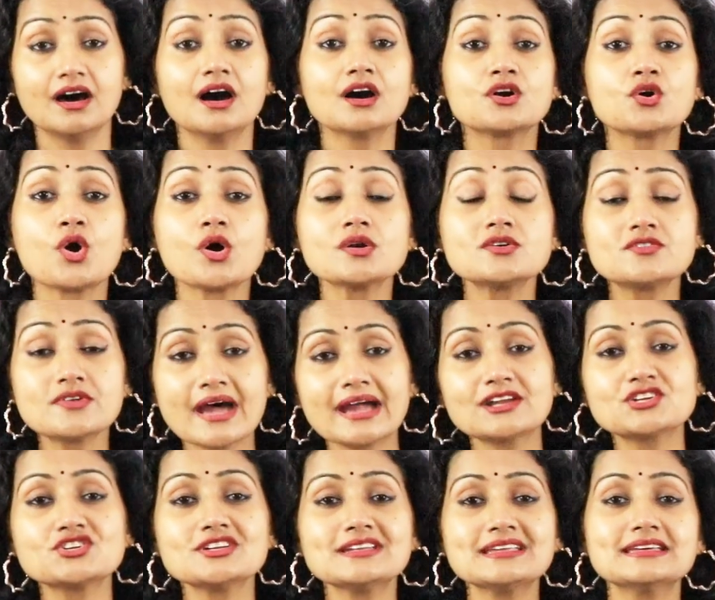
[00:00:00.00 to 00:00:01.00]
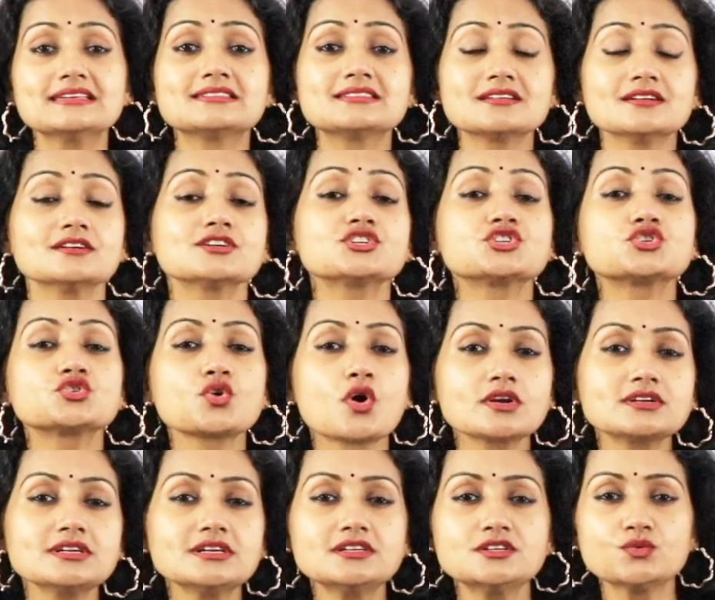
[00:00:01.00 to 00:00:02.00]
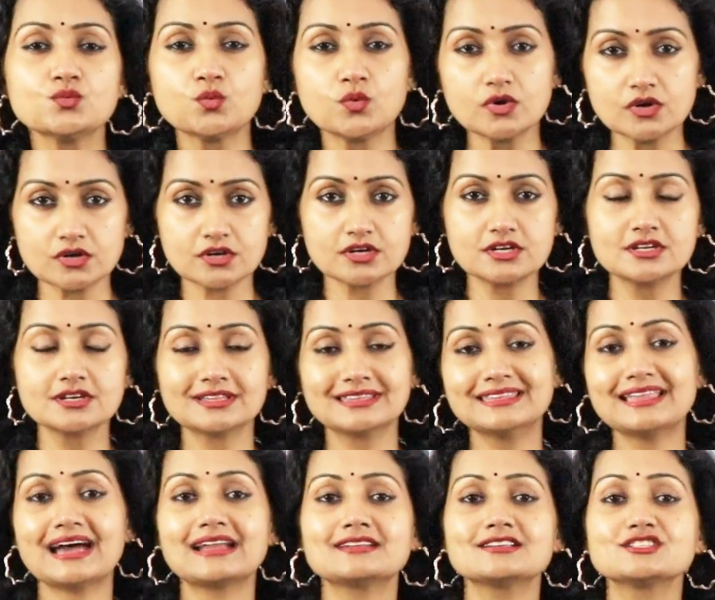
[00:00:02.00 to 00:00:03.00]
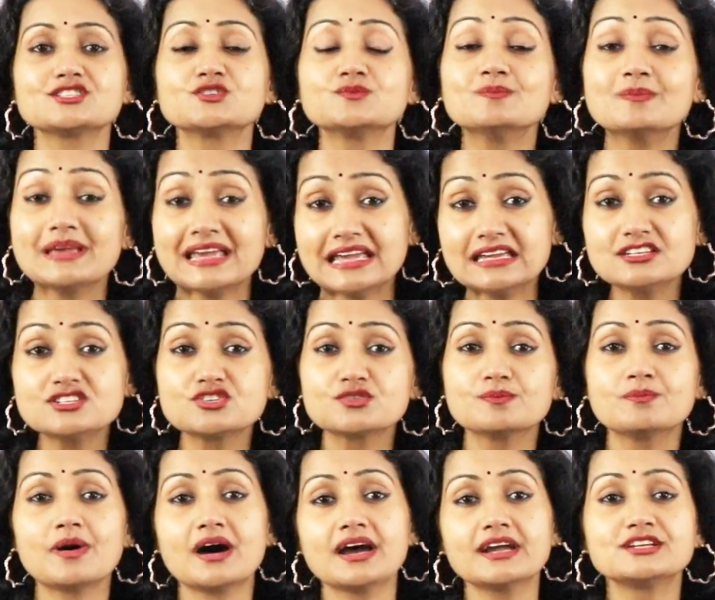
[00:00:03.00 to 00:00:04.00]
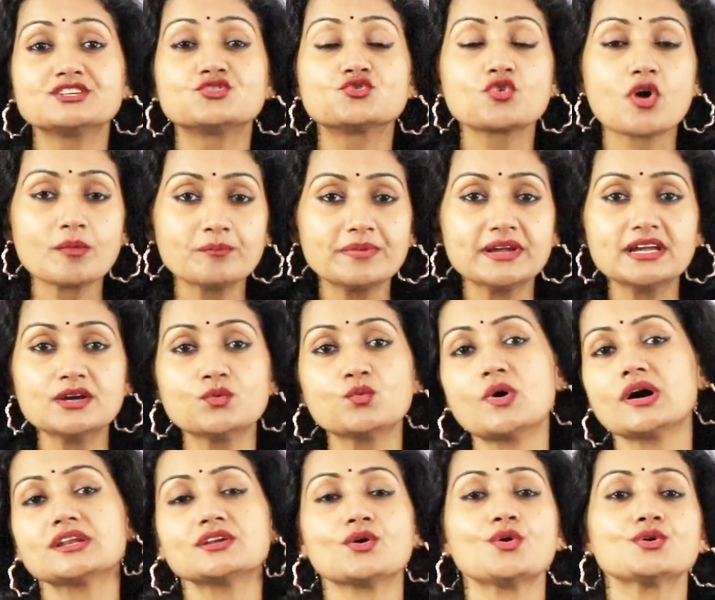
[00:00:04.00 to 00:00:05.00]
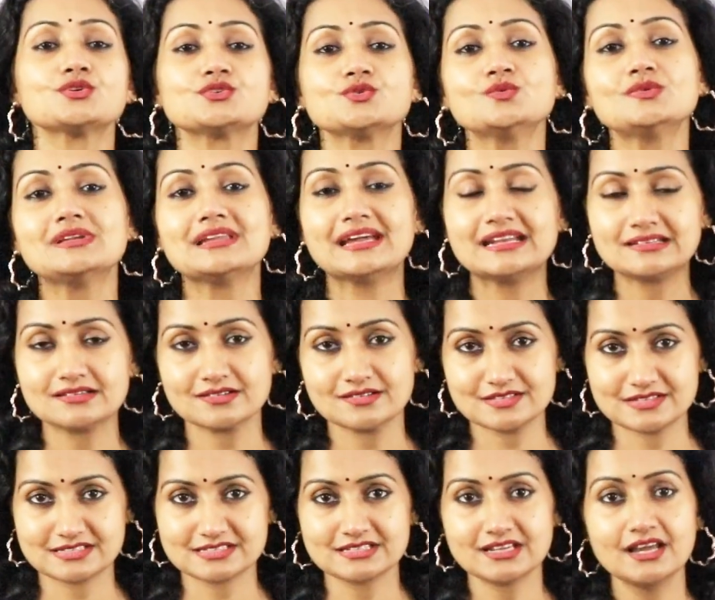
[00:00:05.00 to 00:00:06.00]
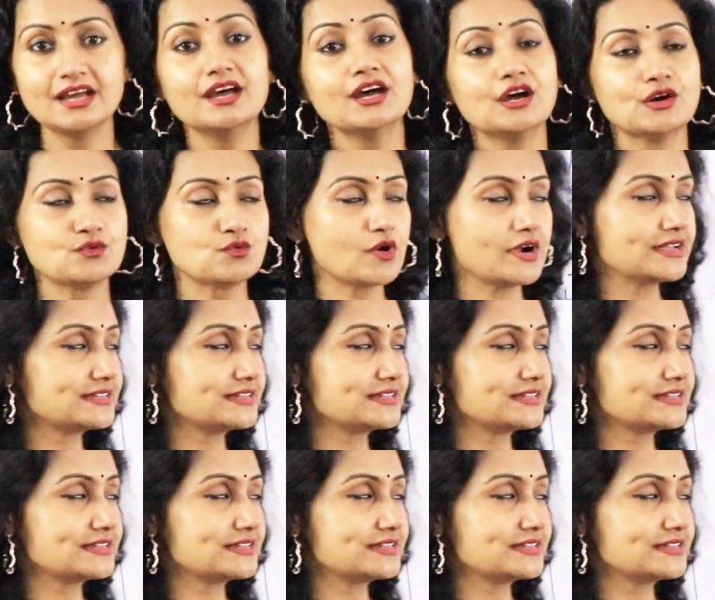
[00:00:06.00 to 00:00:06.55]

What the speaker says: A contraction is a shortened word that is made by dropping one or two letters. For